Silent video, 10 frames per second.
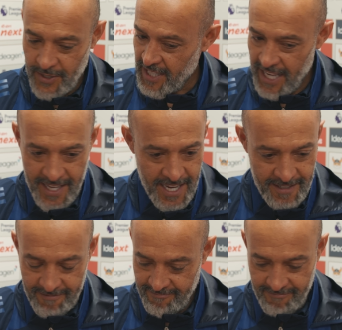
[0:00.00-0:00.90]
today
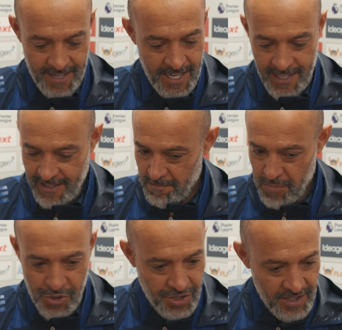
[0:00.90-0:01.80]
again. They
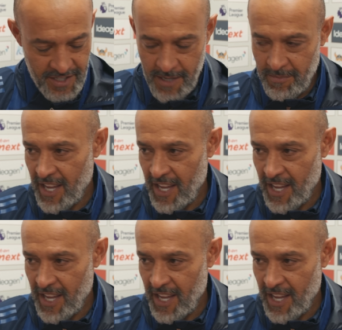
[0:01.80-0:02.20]
pushed the team,